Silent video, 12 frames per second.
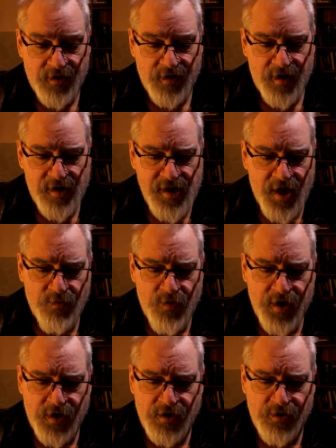And that
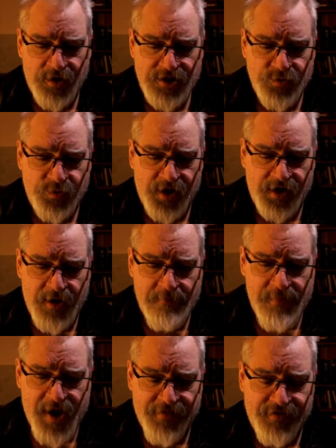way, that's what an
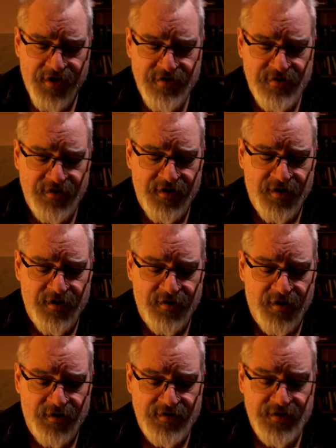empath is on
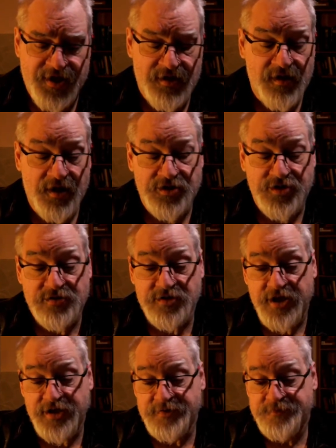the psychological
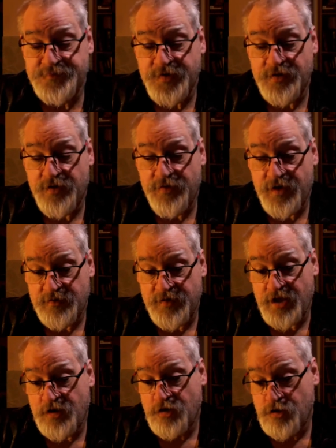side.
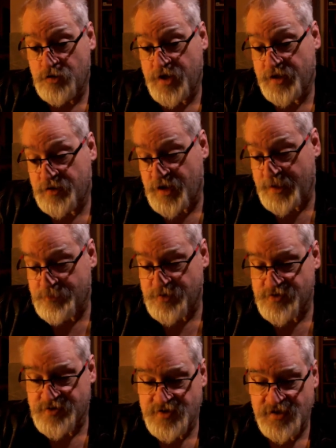They look at that
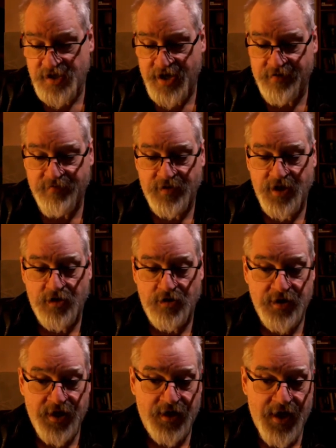person's life, and they
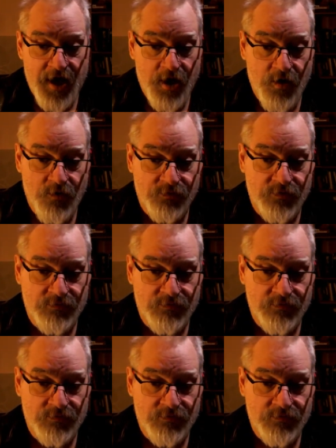look at how,